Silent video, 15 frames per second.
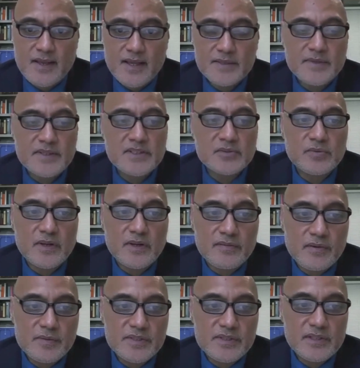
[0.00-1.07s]
As much as
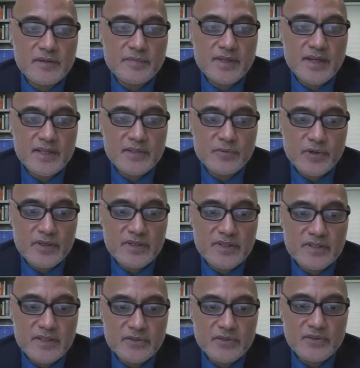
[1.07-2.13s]
24% of PIs work in
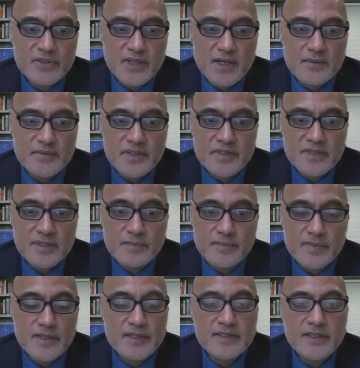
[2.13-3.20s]
essential jobs, such as the
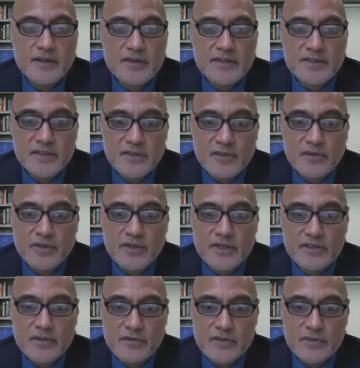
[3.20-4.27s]
military, security,
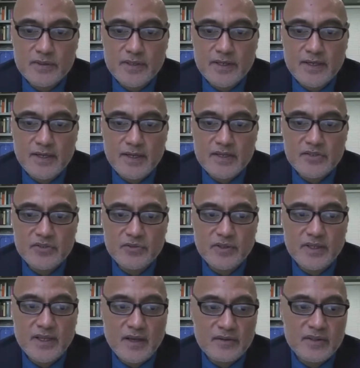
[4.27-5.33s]
service-related
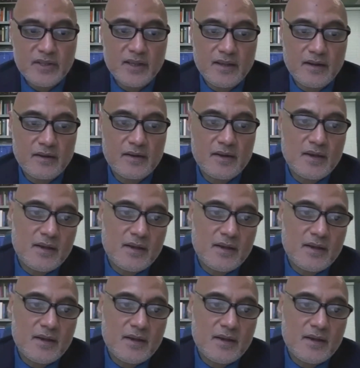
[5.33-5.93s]
industry, healthcare,